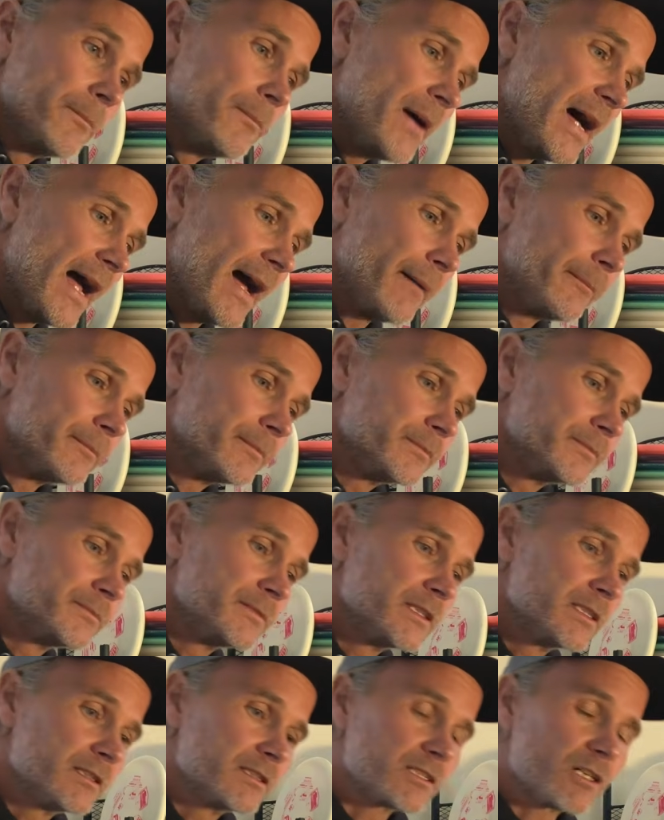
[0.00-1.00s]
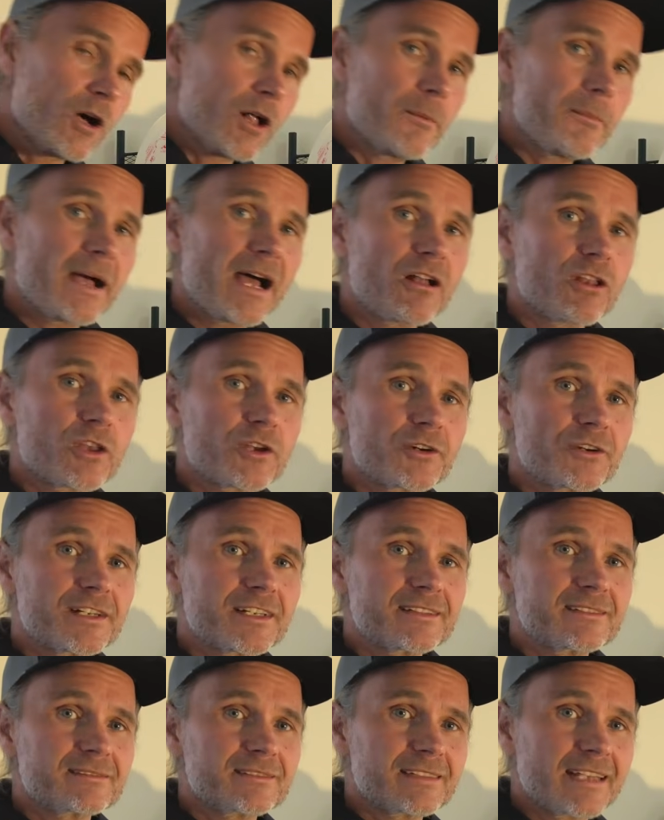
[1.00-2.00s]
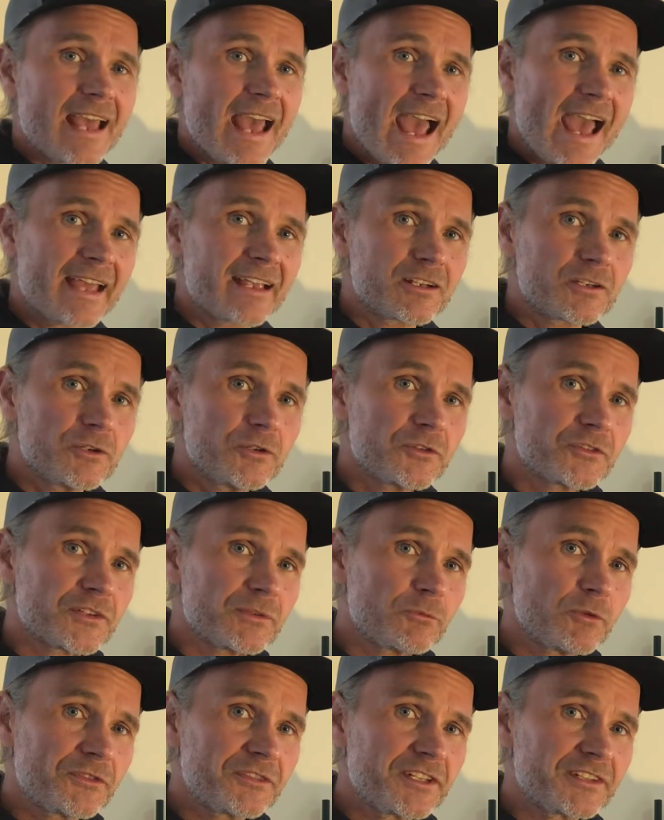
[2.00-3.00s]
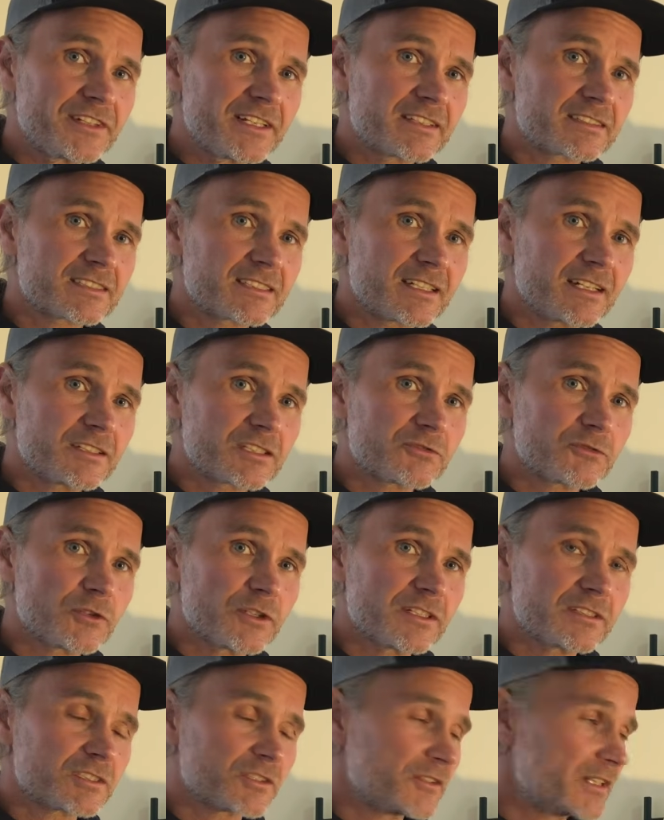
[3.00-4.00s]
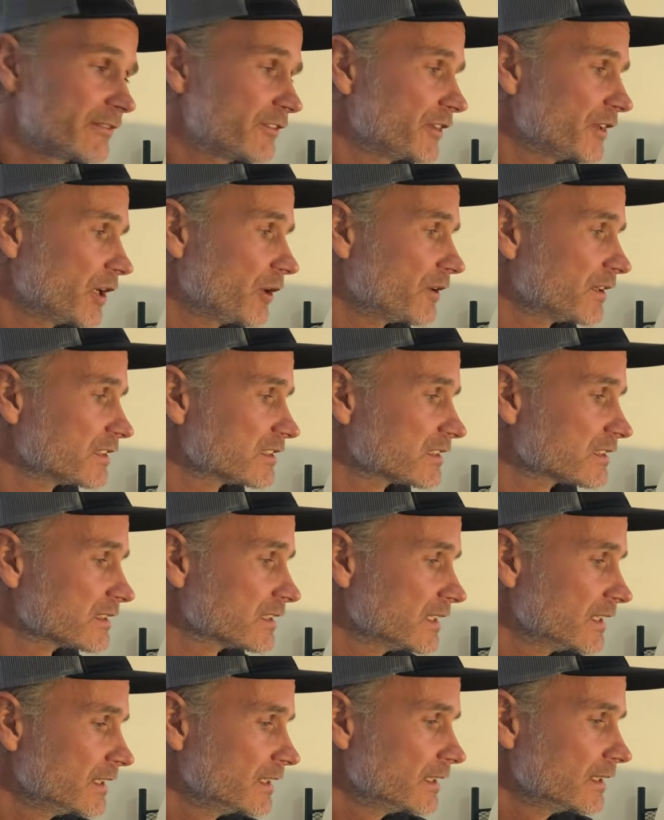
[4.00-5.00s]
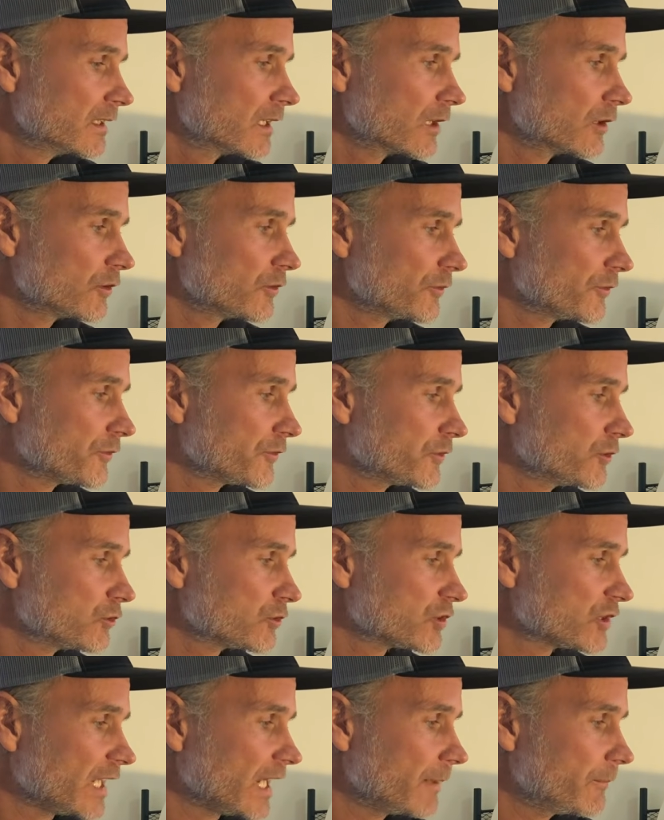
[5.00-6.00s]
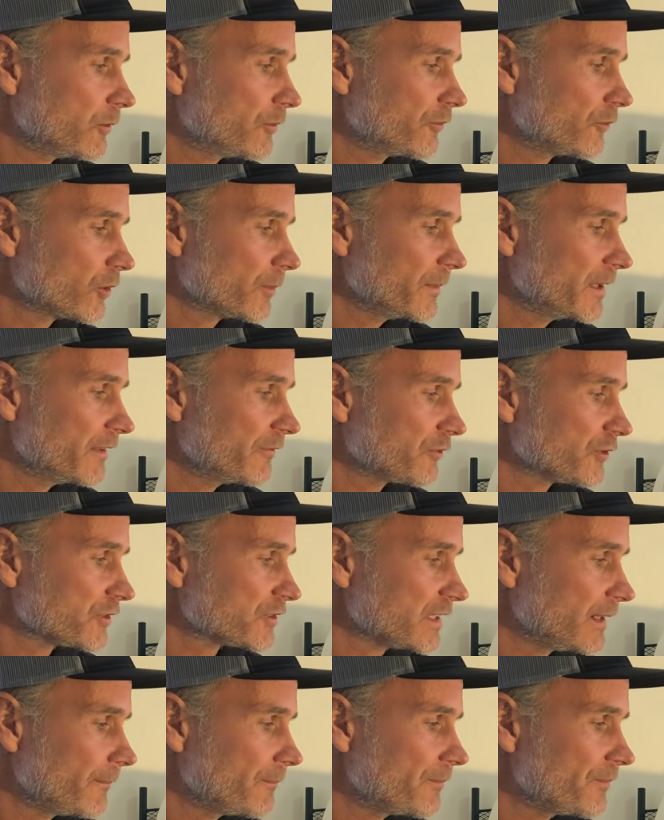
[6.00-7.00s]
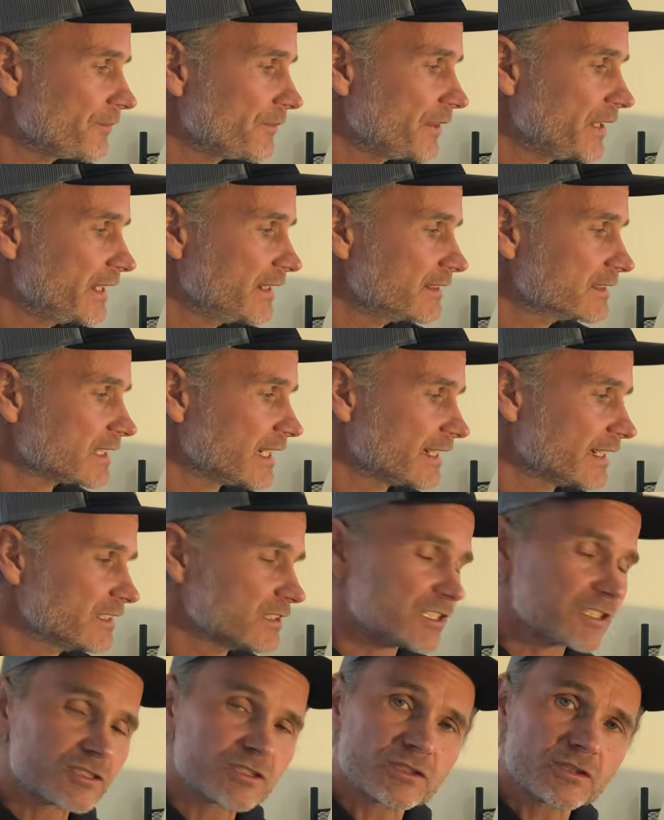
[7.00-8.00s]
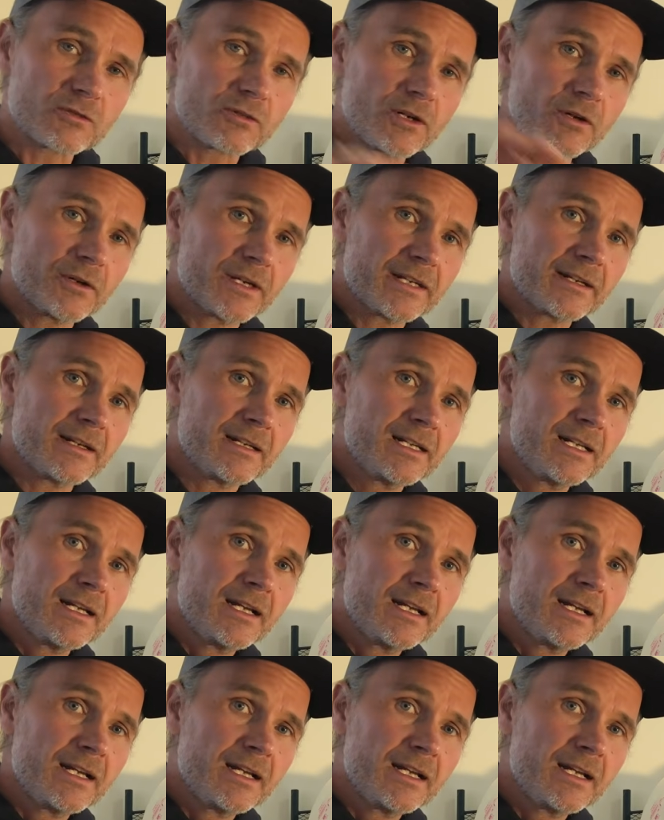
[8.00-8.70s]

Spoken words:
bam. It's all about learning angles and what the disc does for you. So even though it's a little too stable for me for some things, I can just throw it